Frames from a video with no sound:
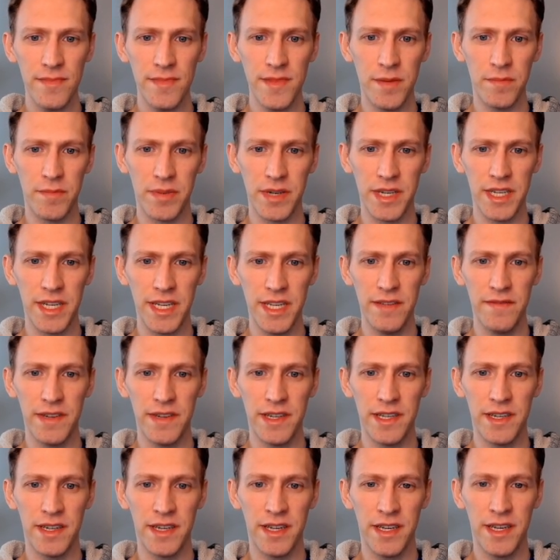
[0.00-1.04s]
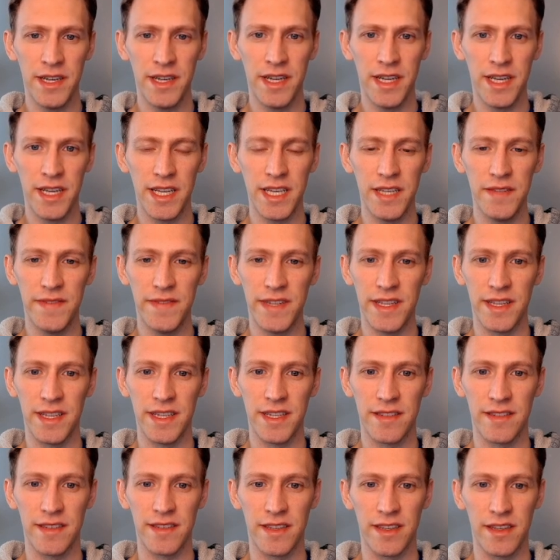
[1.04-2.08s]
But even
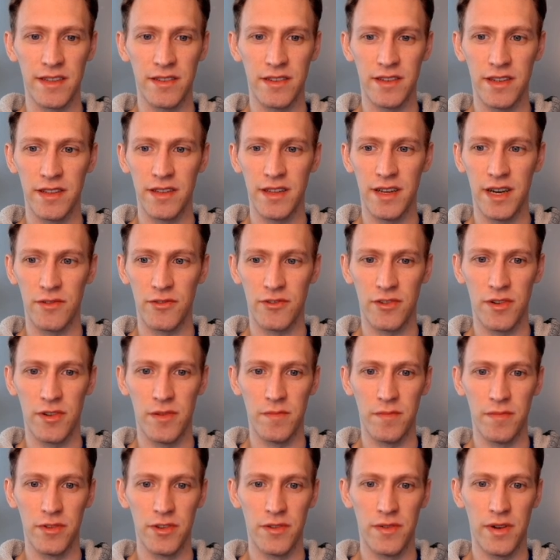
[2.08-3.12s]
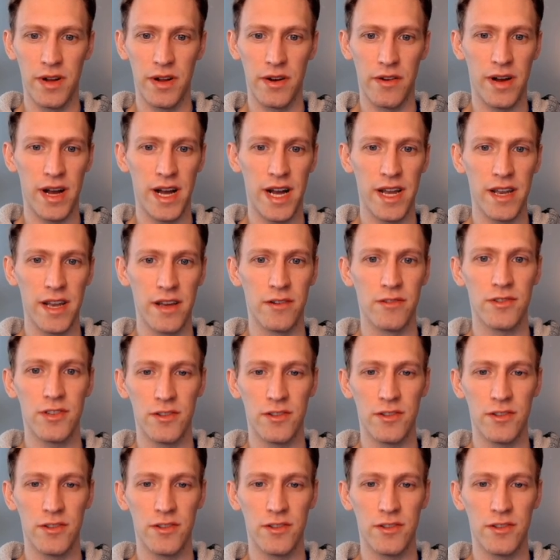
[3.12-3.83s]
this, like, look at how Trump blew out Ohio.